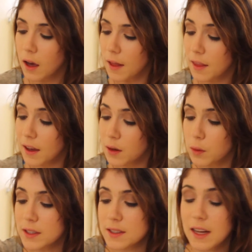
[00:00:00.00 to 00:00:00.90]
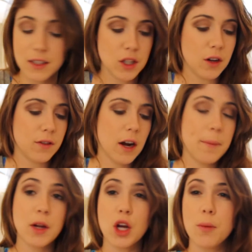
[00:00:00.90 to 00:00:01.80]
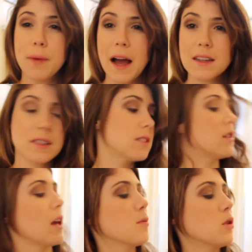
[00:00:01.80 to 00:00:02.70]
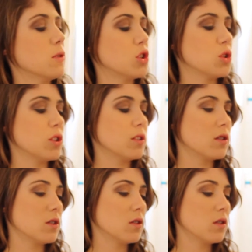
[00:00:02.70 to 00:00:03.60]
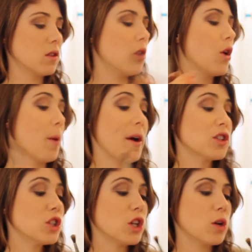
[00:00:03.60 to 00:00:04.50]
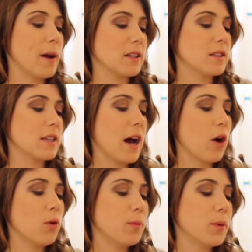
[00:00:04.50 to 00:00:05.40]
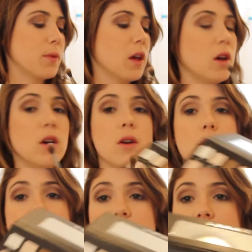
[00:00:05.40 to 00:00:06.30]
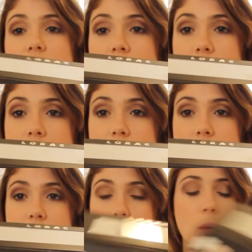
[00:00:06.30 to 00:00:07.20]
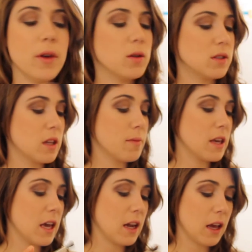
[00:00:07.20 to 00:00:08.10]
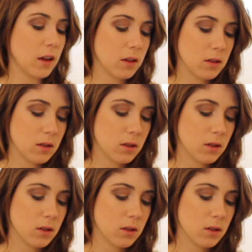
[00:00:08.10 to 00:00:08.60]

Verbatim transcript: And then once that's over, I'm going to go back to Sable, which is, oh no, I'm actually going to go back to Taupe, which is what we used in the beginning.